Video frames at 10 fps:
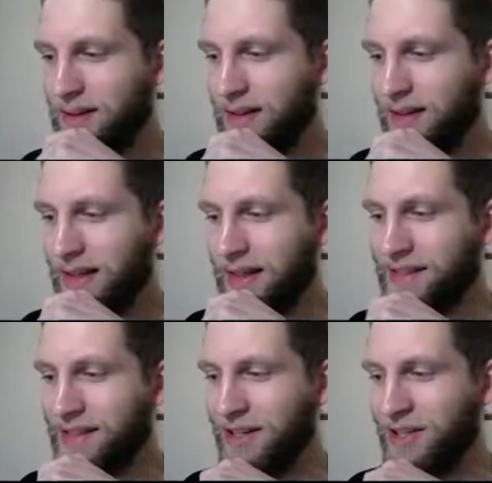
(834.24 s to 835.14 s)

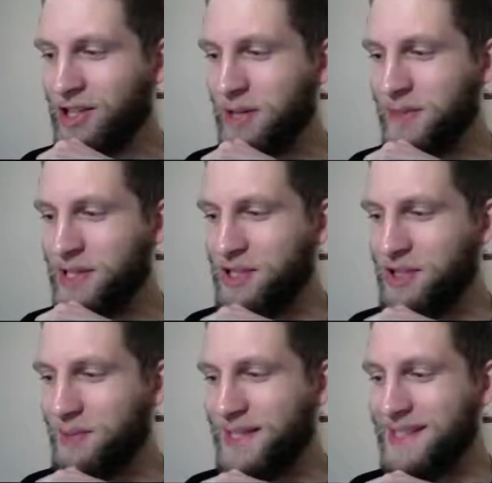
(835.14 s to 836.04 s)
It's the Ultra Beast
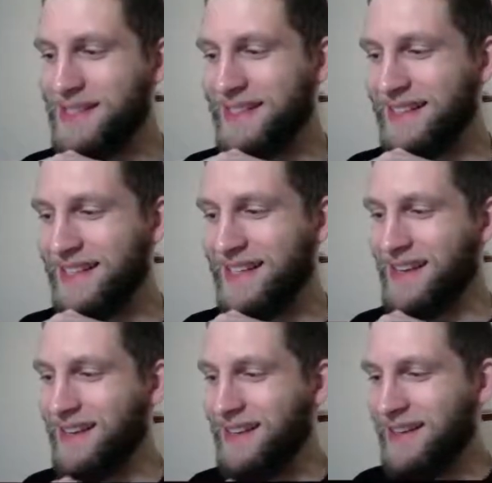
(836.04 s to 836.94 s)
UV
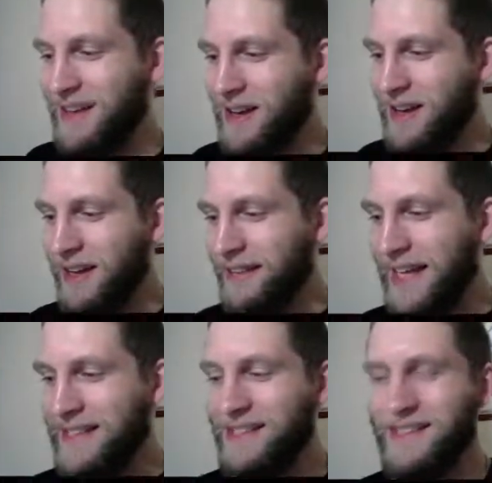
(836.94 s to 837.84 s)
Sticky.
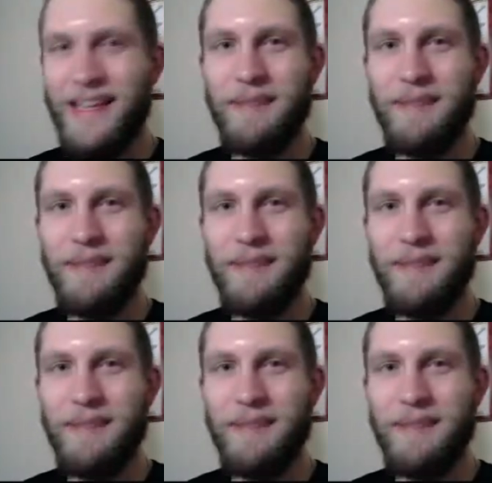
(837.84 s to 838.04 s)
That's its name,